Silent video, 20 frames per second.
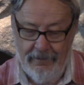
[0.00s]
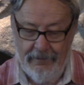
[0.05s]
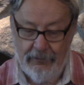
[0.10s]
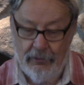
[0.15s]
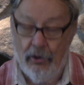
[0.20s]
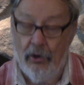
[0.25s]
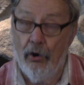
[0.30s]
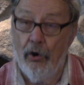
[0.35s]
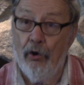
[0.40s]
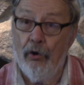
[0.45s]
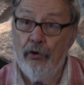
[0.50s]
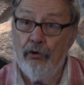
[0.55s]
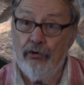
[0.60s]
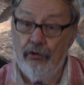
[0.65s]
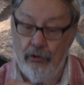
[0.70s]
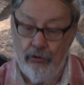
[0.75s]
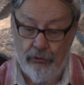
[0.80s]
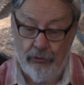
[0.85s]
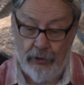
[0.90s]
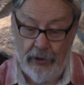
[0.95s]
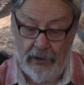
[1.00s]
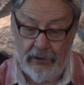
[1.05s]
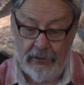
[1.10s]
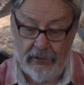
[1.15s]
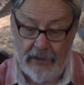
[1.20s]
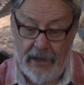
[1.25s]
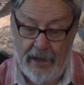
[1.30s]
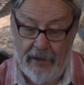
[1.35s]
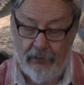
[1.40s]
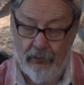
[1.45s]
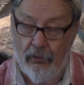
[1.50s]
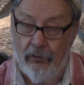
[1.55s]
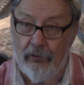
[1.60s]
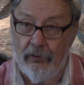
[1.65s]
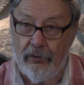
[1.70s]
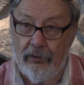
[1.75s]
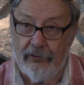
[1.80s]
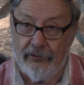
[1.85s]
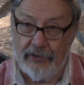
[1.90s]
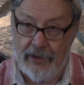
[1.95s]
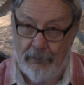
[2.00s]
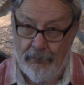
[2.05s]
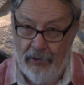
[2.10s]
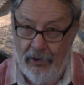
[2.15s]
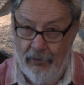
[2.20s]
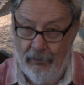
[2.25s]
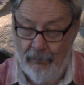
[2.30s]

know, do you think that odor somehow